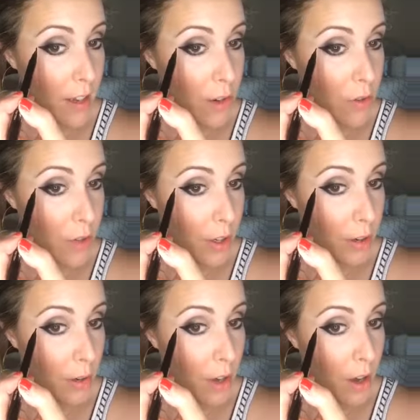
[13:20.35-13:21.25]
that you
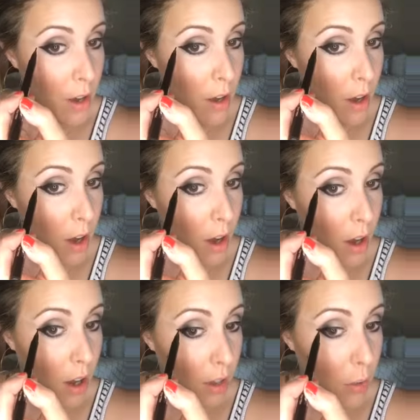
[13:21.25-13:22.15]
drew
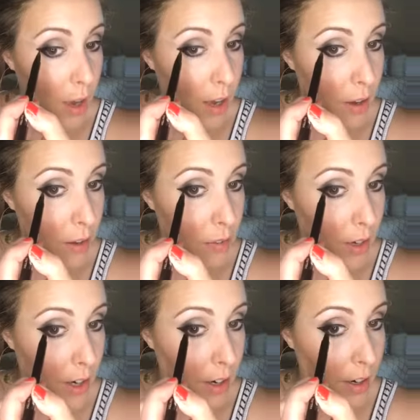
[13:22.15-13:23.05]
all the way
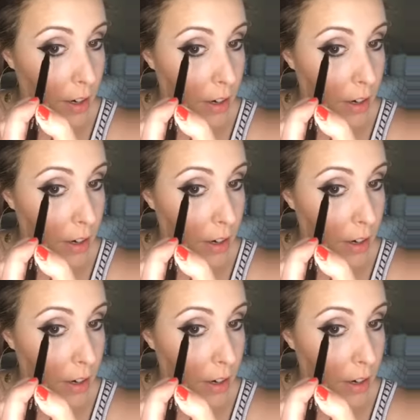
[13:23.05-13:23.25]
over,